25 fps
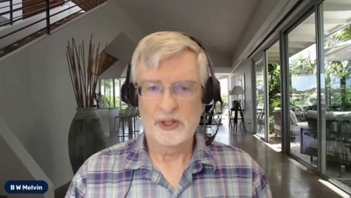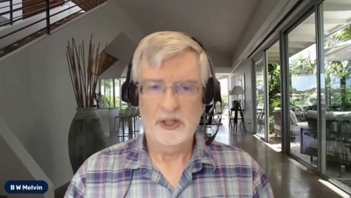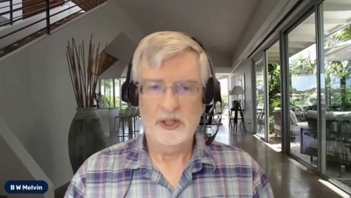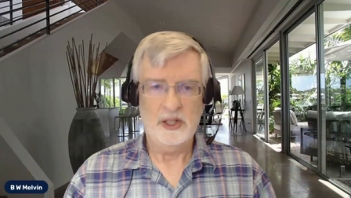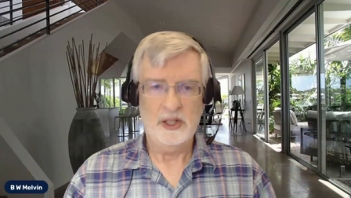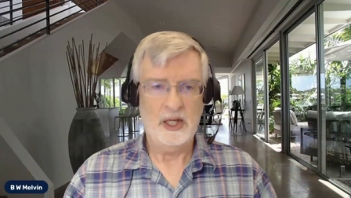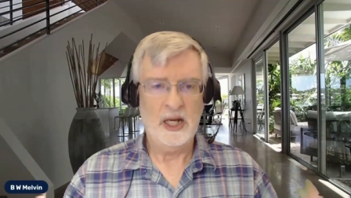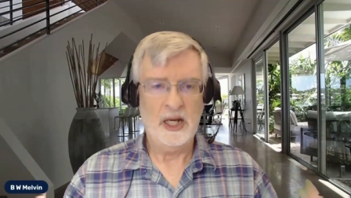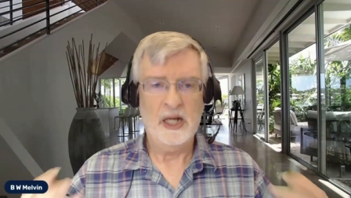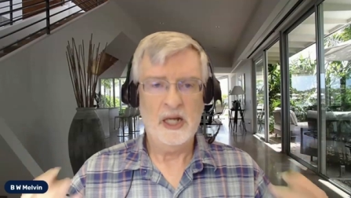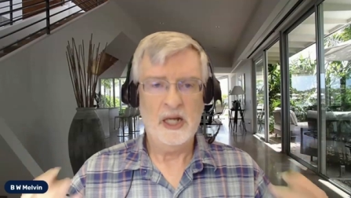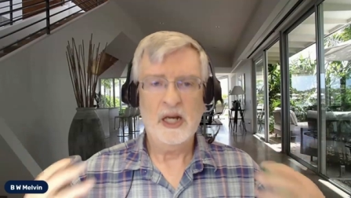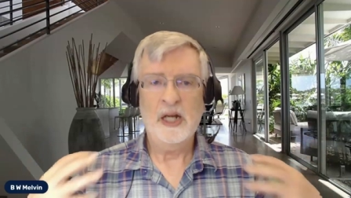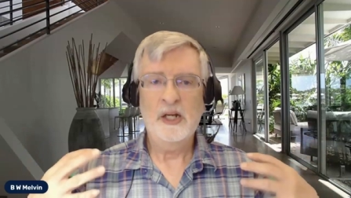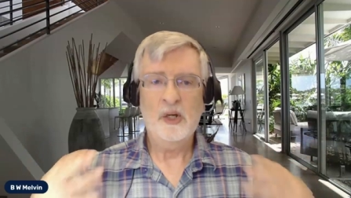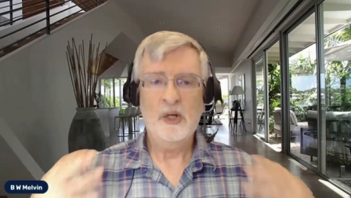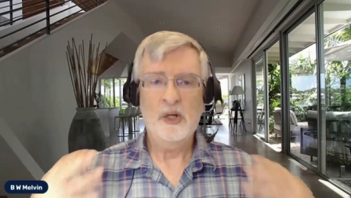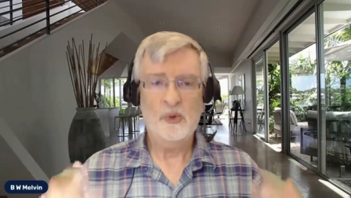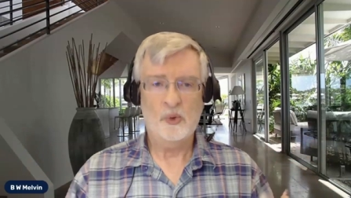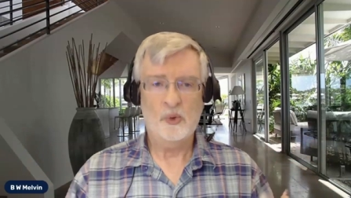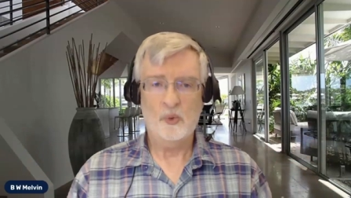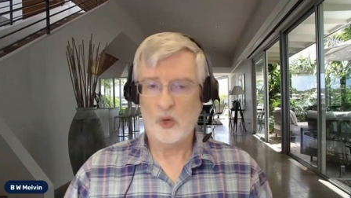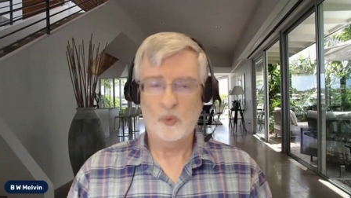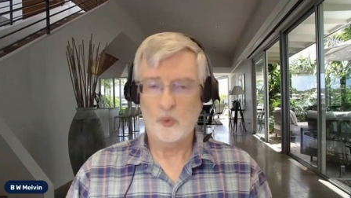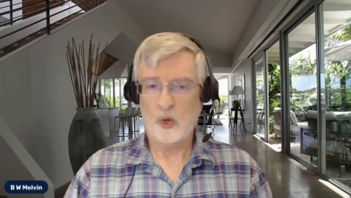and I know
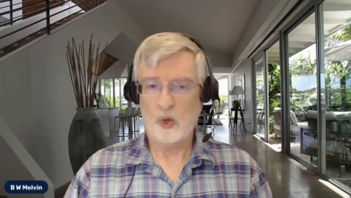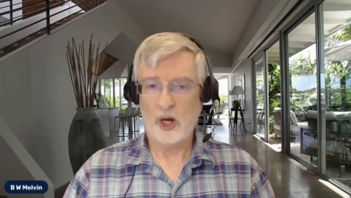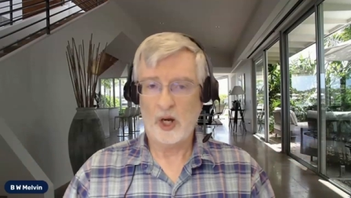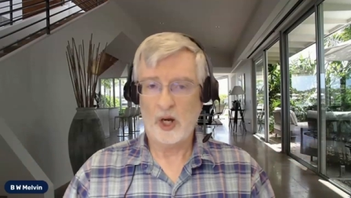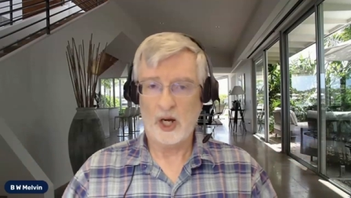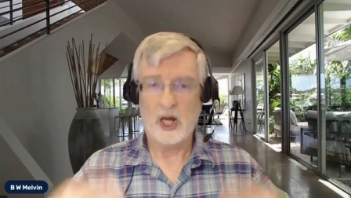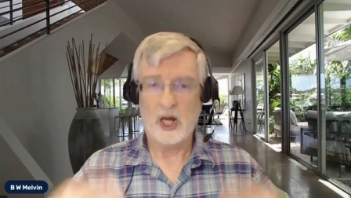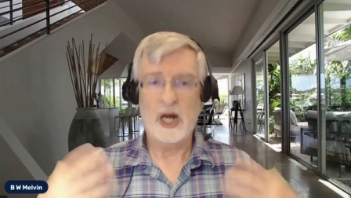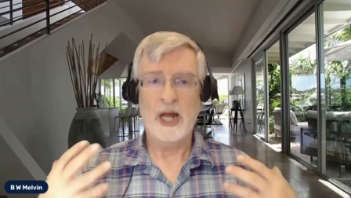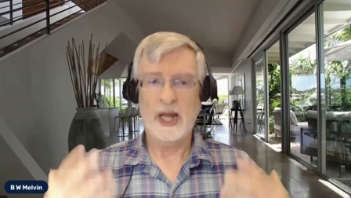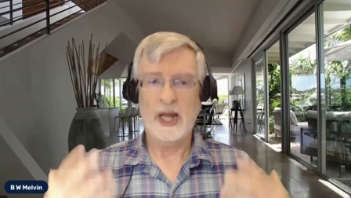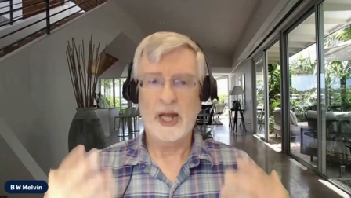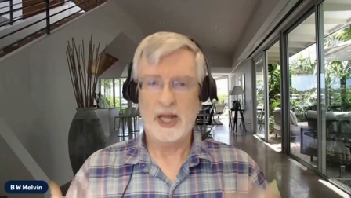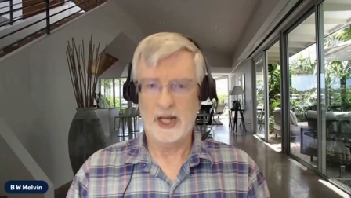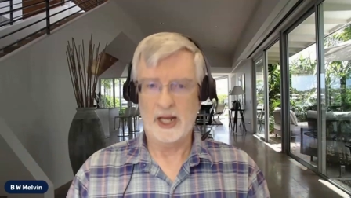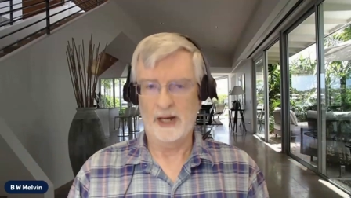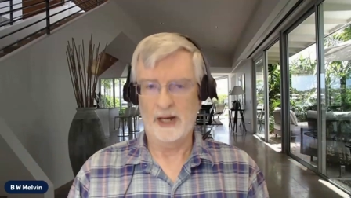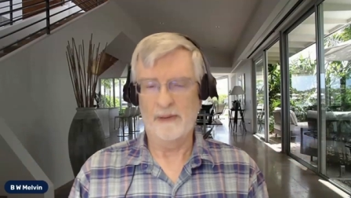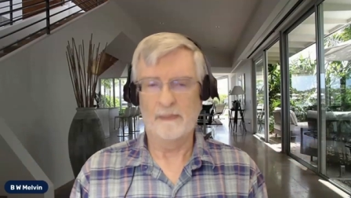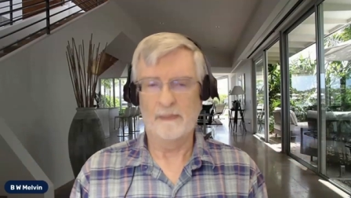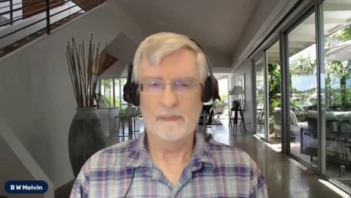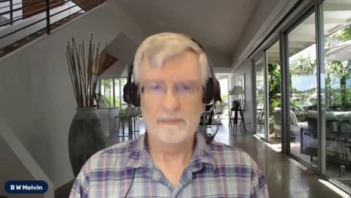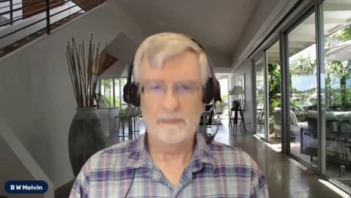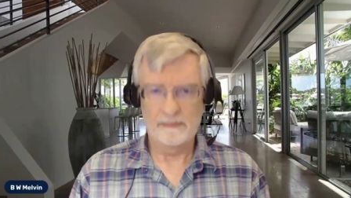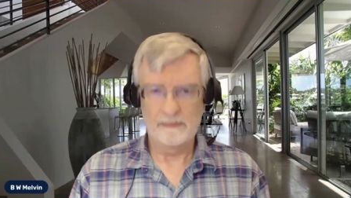what I am
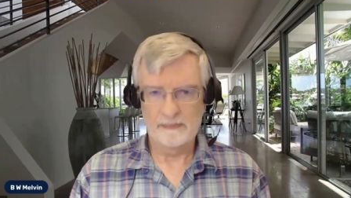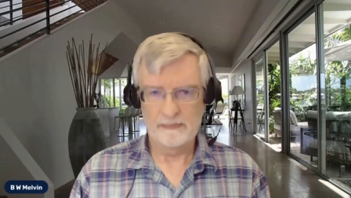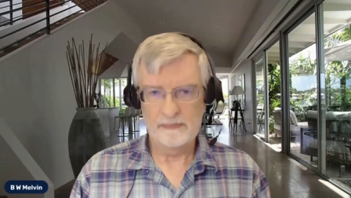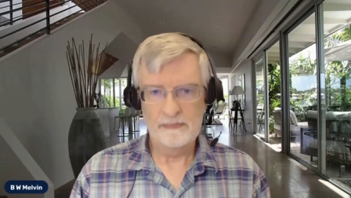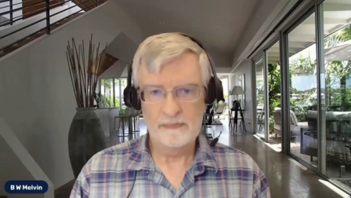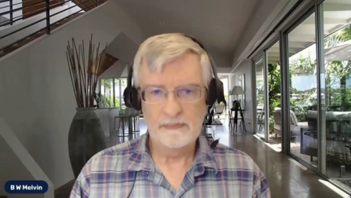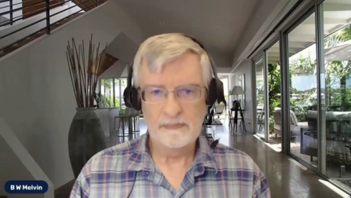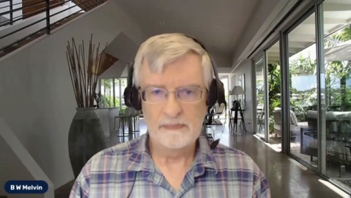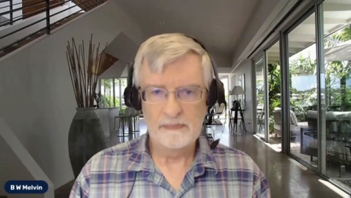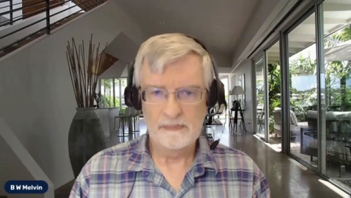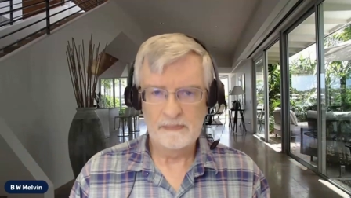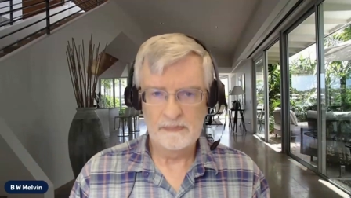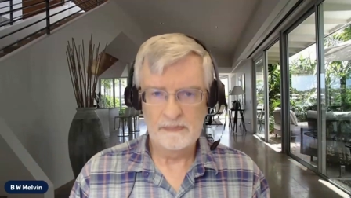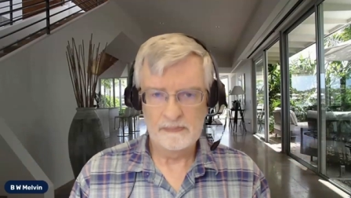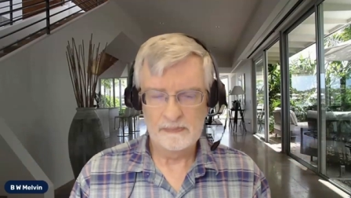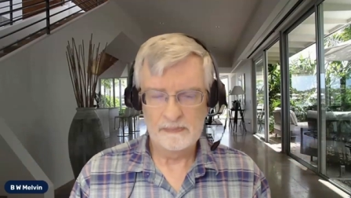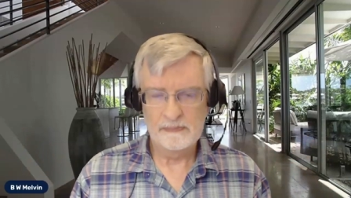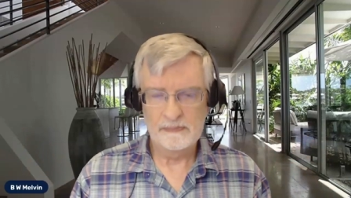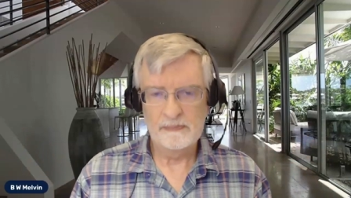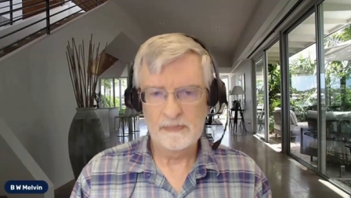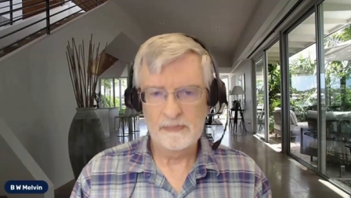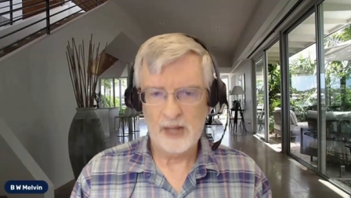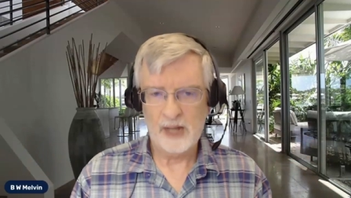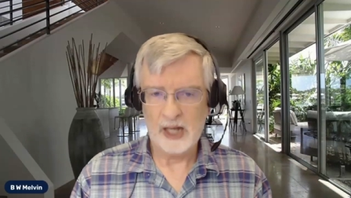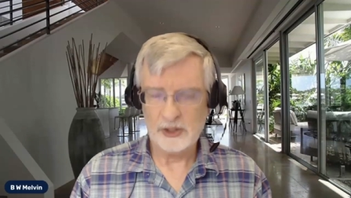
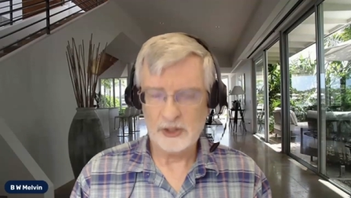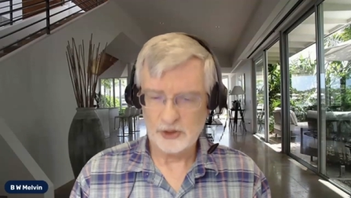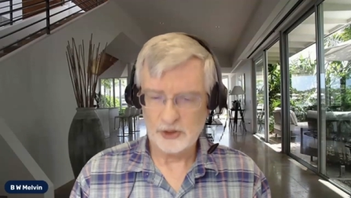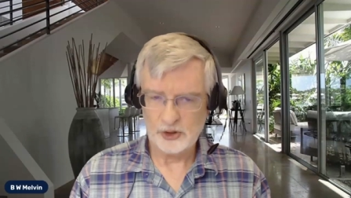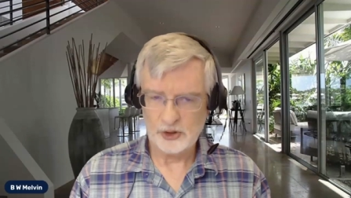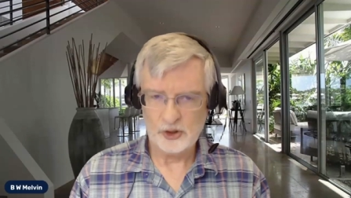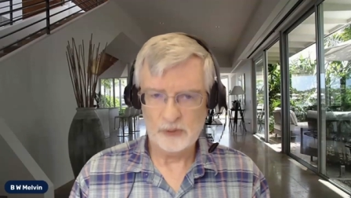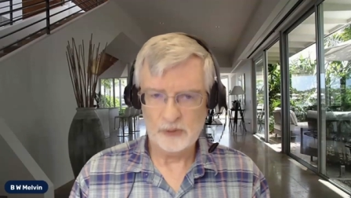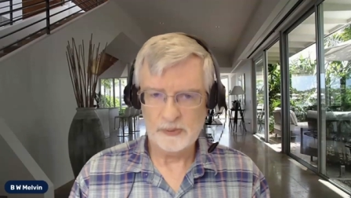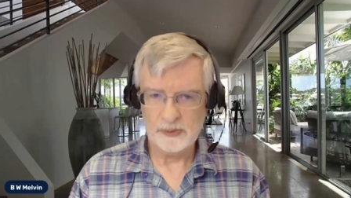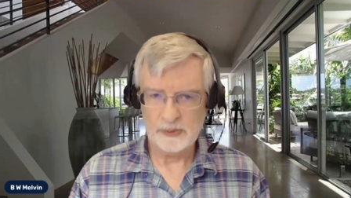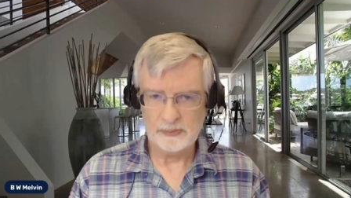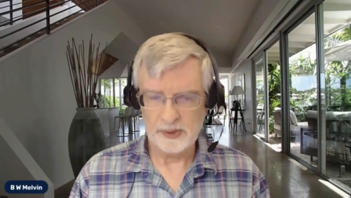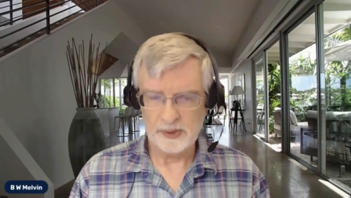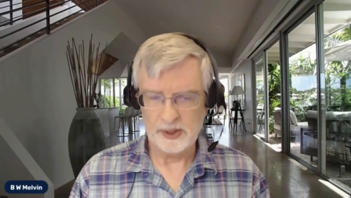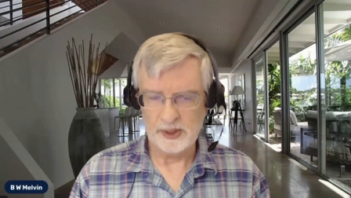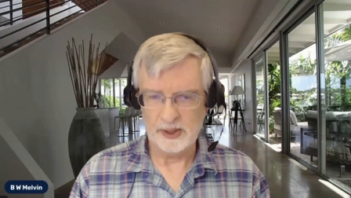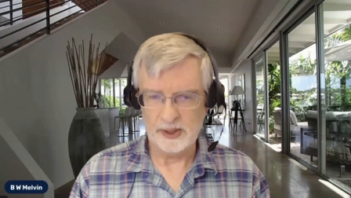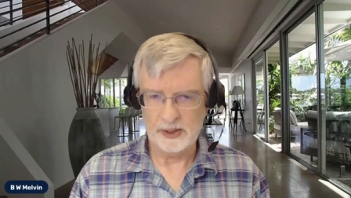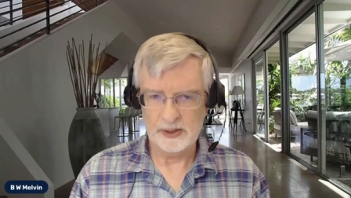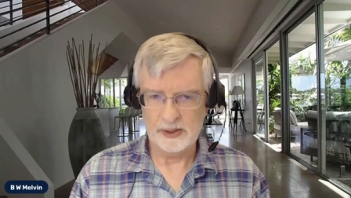as a human being.